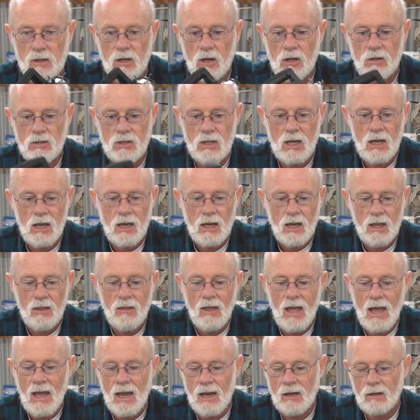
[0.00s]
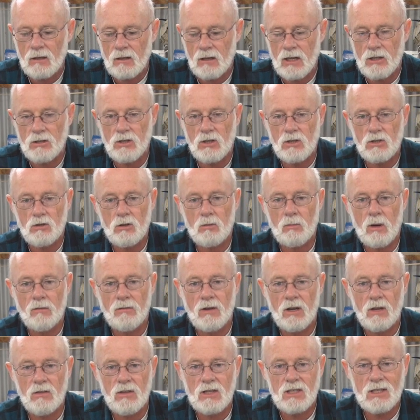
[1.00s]
Because in the handle, as you saw in my
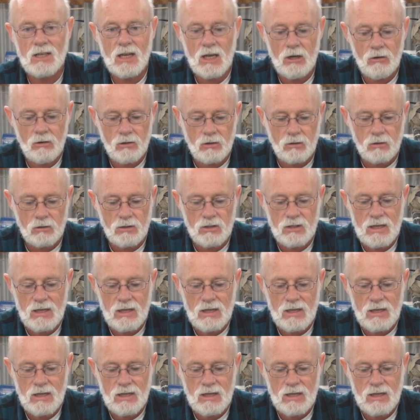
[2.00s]
video, there's an aerial,